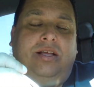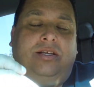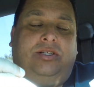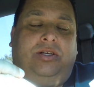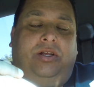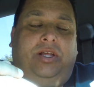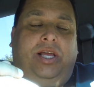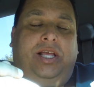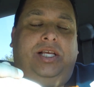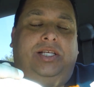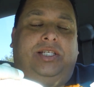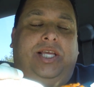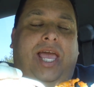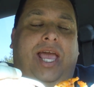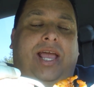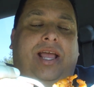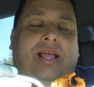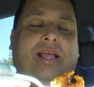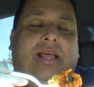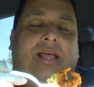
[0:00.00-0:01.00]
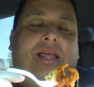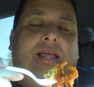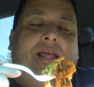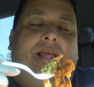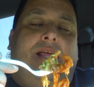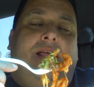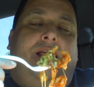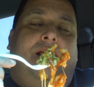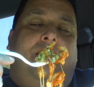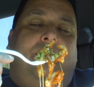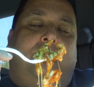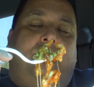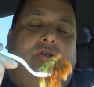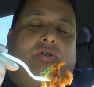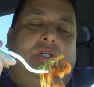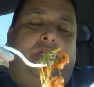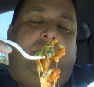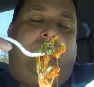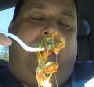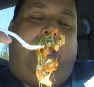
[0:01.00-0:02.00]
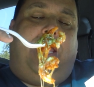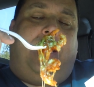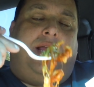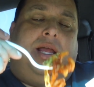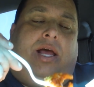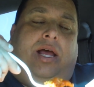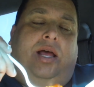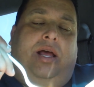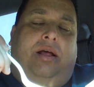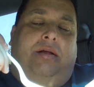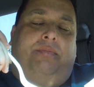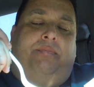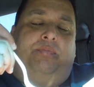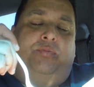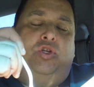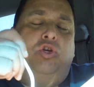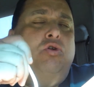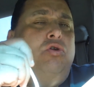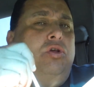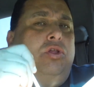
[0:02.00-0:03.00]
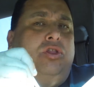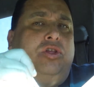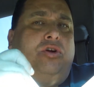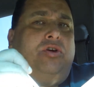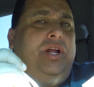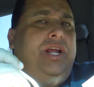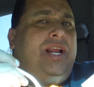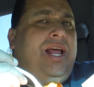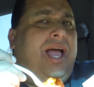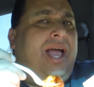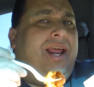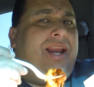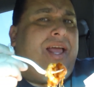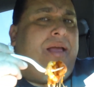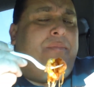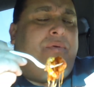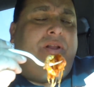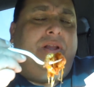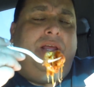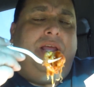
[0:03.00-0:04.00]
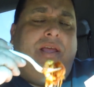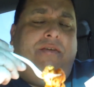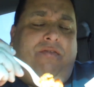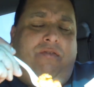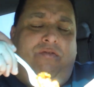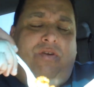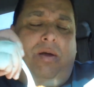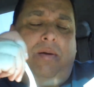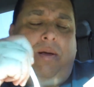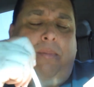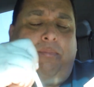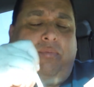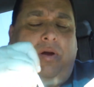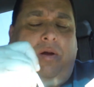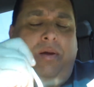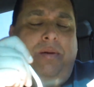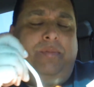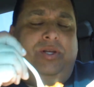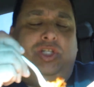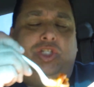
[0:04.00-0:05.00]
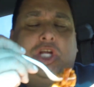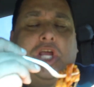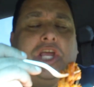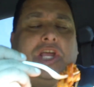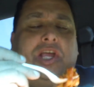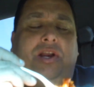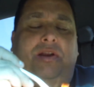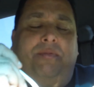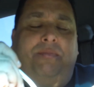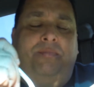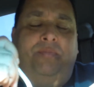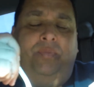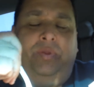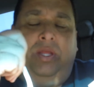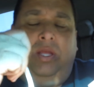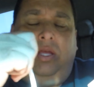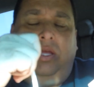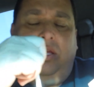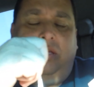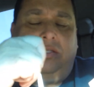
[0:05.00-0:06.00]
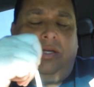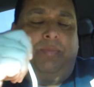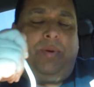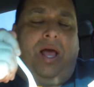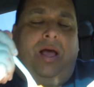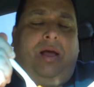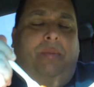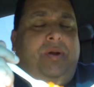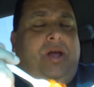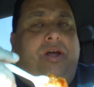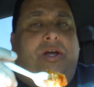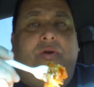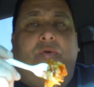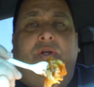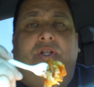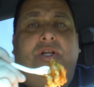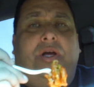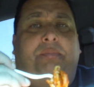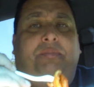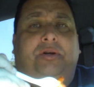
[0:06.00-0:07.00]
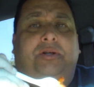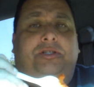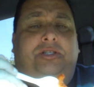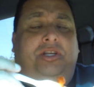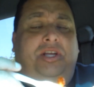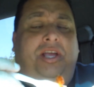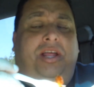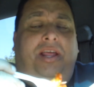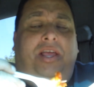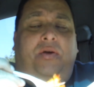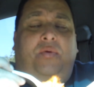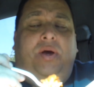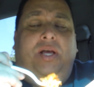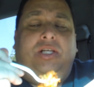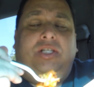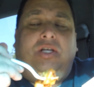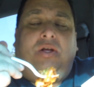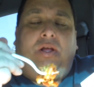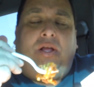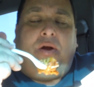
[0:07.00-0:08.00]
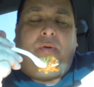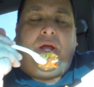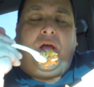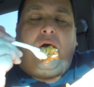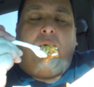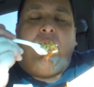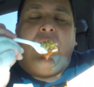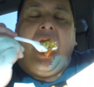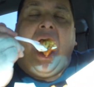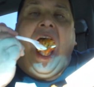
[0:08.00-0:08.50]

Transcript: So look at this, gang. So this is like $2.39, I believe. If I'm probably mistaken. So I'm not good with numbers. Anyway, so here we go.